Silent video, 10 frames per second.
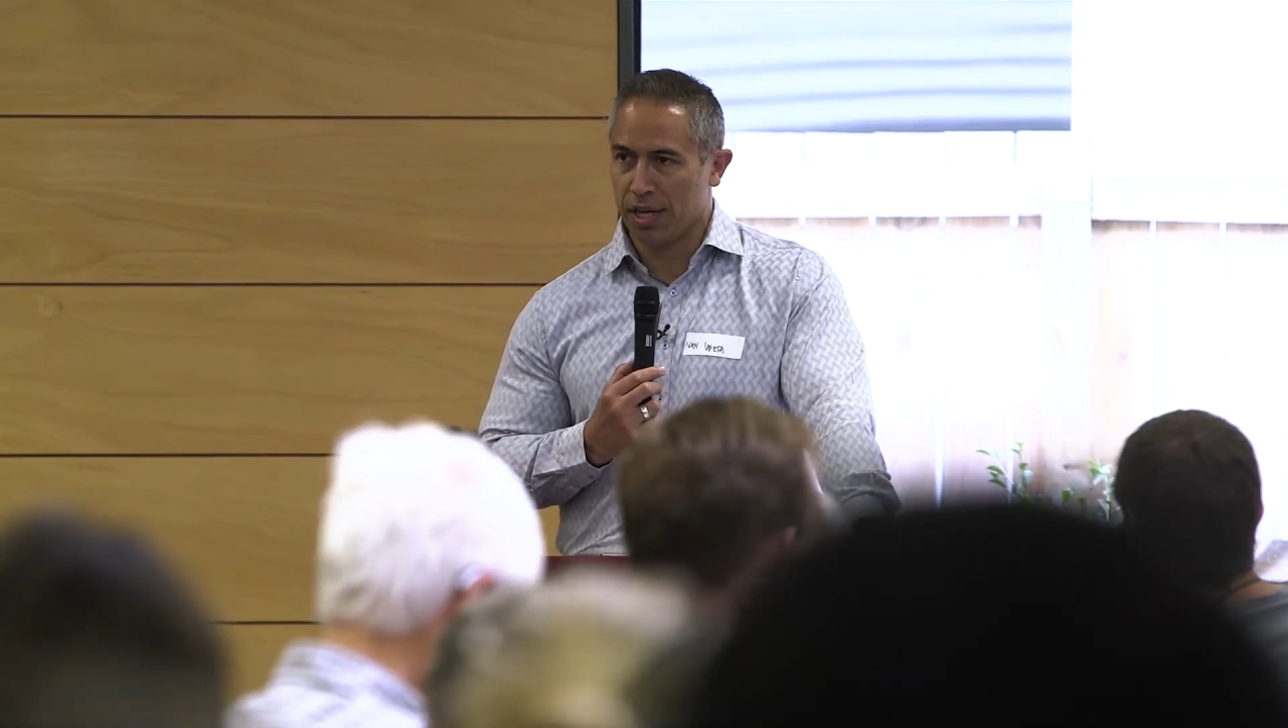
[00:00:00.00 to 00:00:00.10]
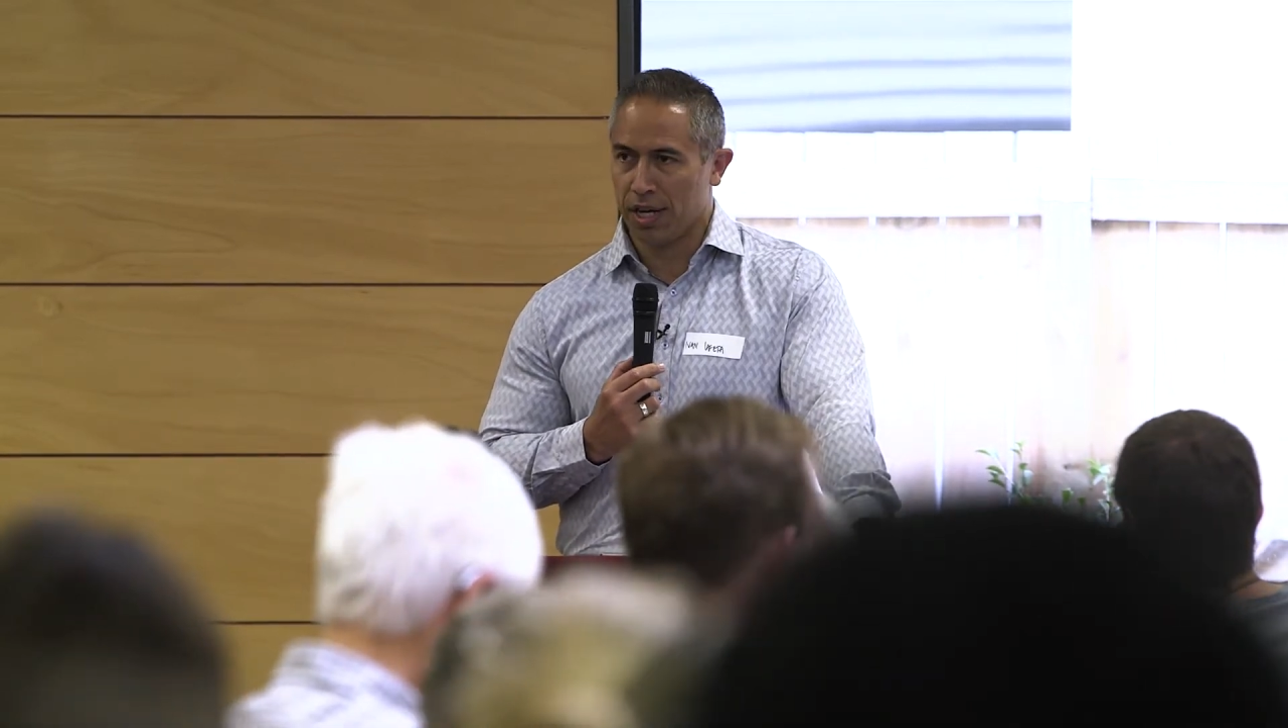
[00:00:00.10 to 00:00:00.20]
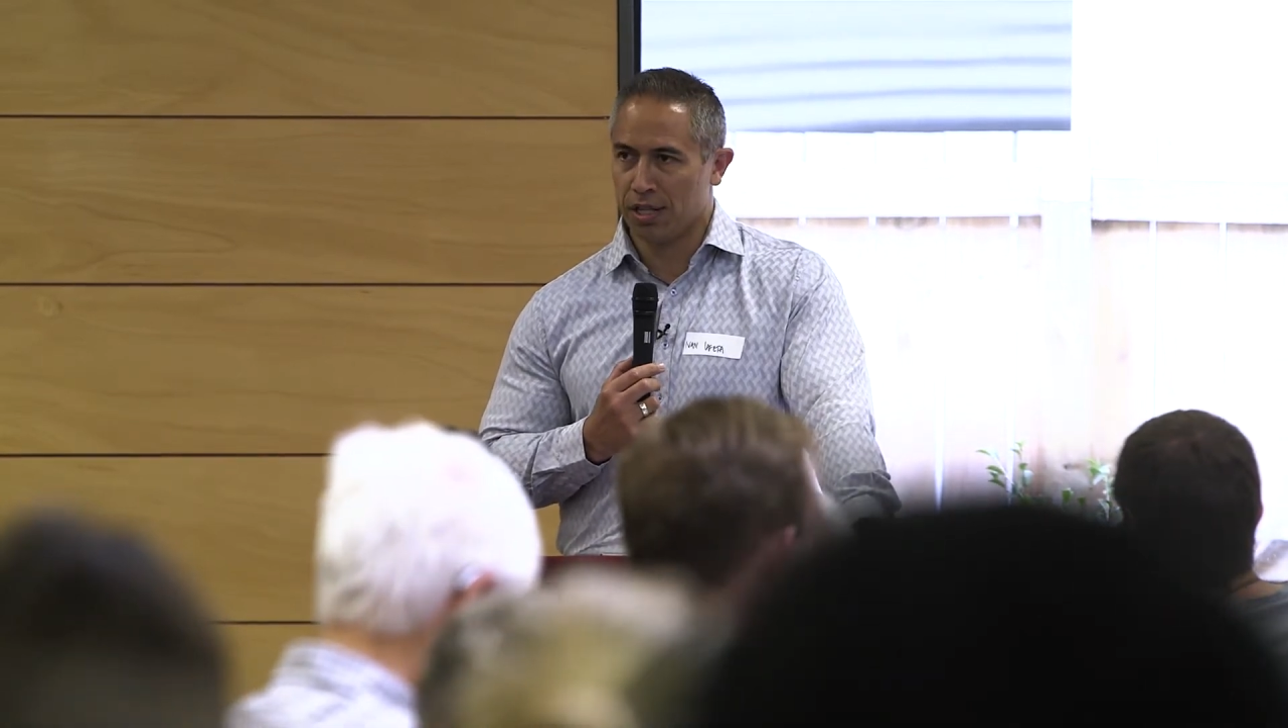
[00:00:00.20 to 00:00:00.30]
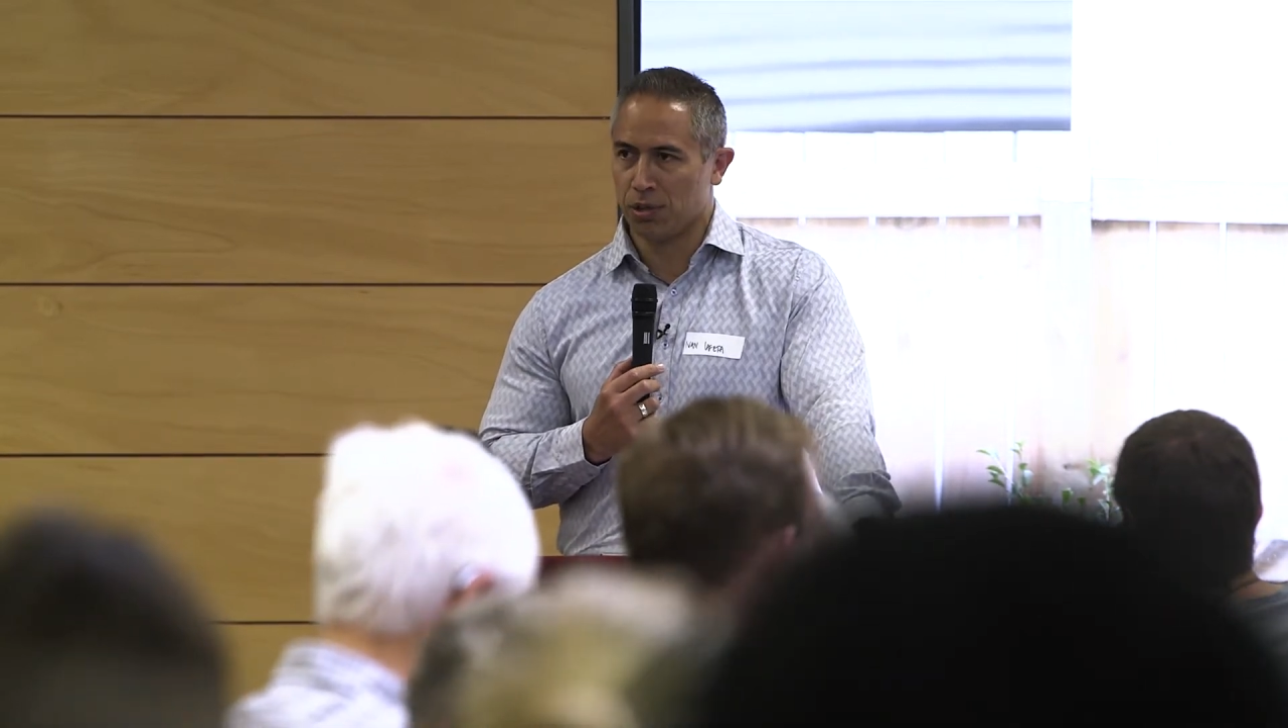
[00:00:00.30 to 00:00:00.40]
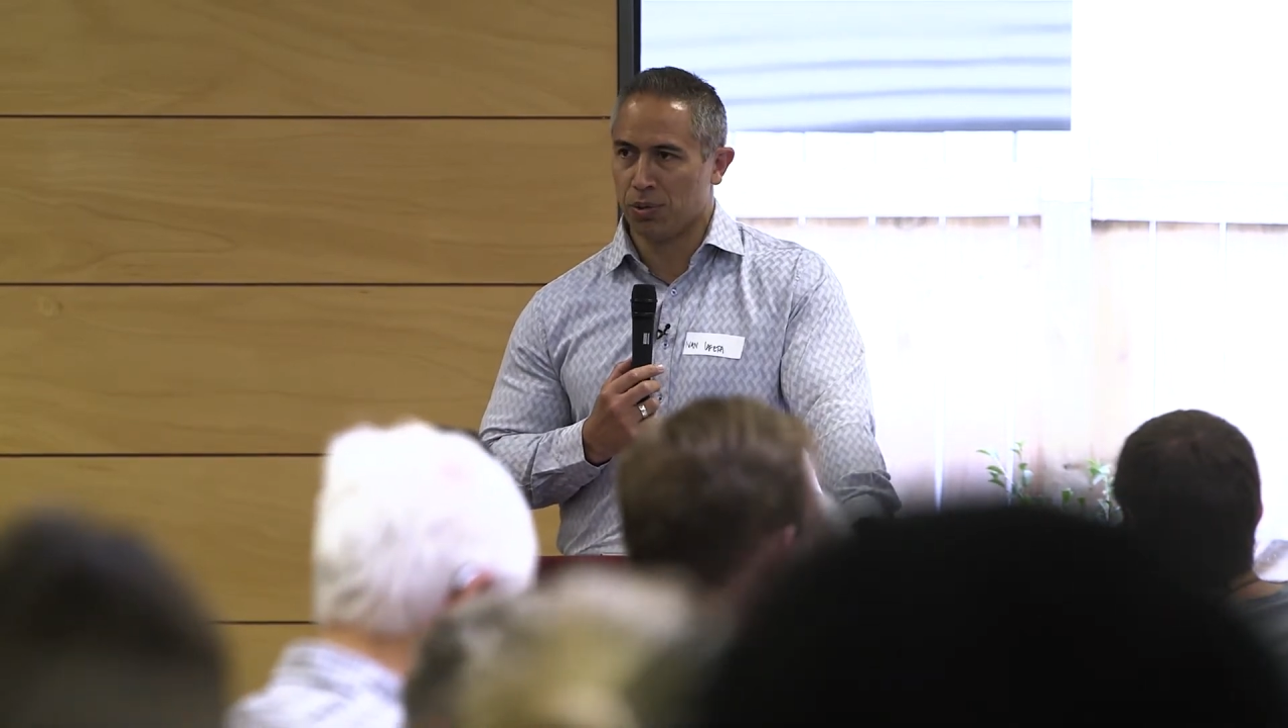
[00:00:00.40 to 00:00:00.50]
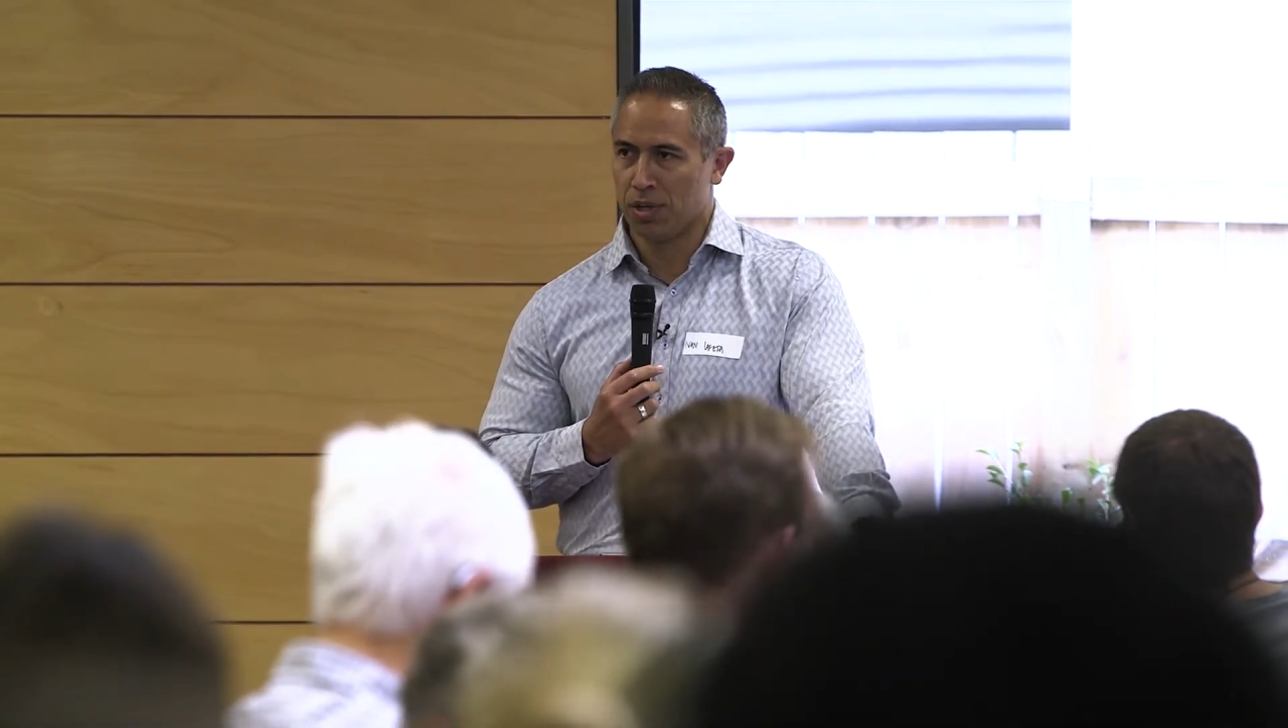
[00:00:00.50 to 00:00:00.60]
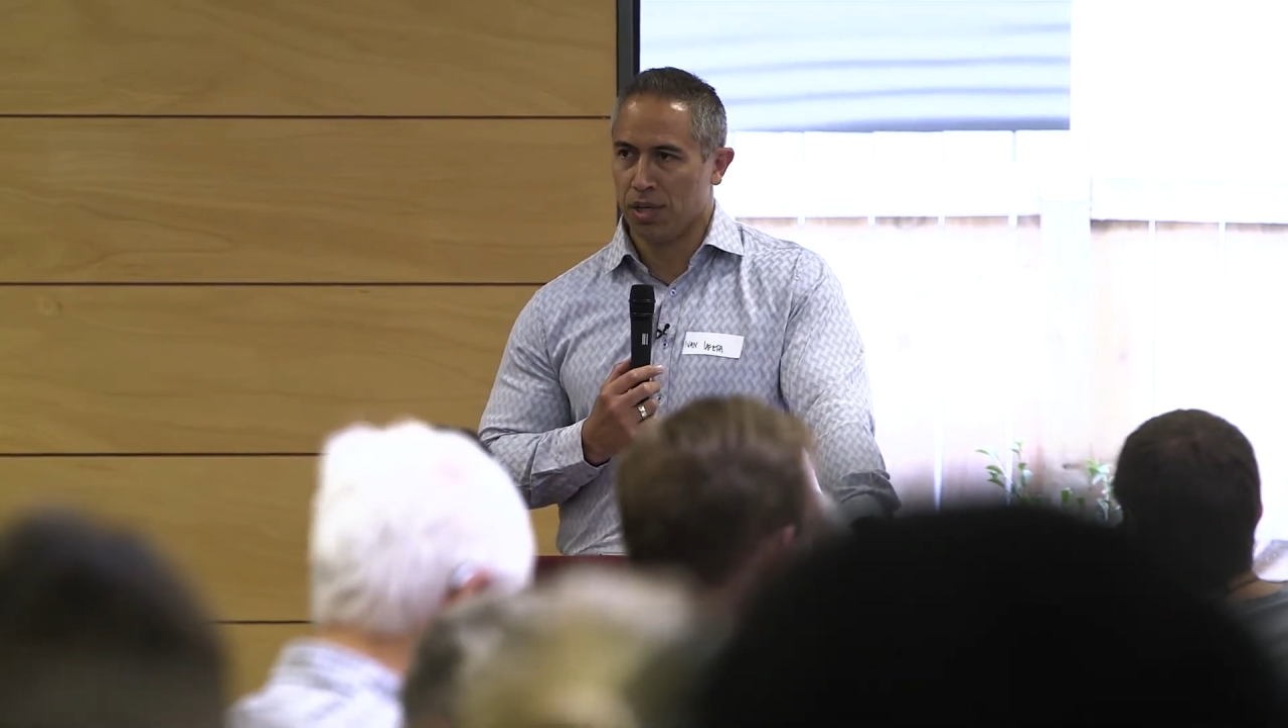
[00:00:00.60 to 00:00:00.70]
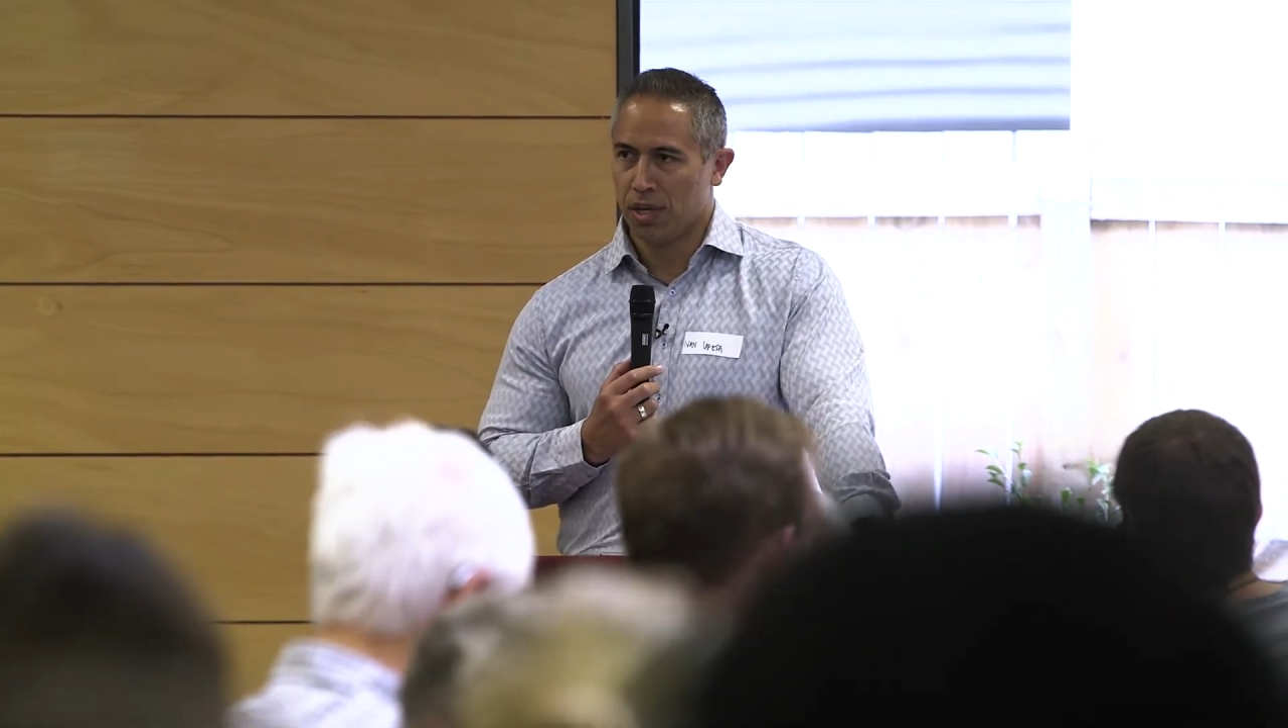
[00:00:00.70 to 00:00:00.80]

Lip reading: Council